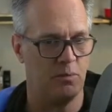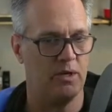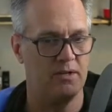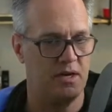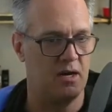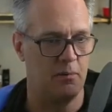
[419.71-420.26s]
We
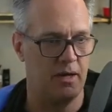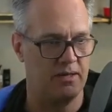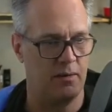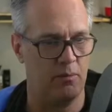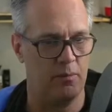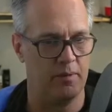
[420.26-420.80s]
can talk about
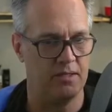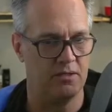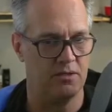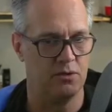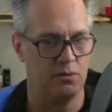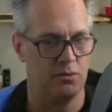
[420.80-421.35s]
that we get to
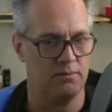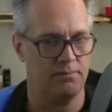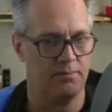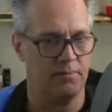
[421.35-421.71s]
the tool.